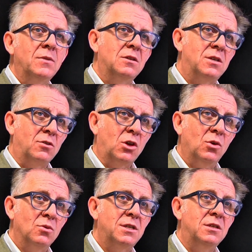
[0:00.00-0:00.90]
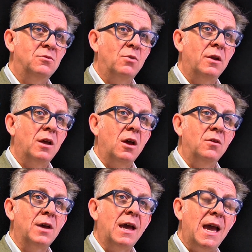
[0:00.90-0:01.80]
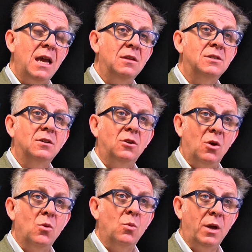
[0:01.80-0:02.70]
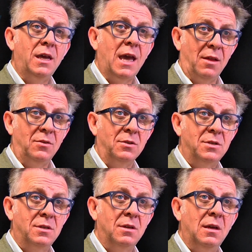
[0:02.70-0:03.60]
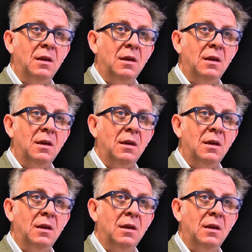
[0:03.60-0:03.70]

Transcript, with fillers: So the course is run over eight long weekends.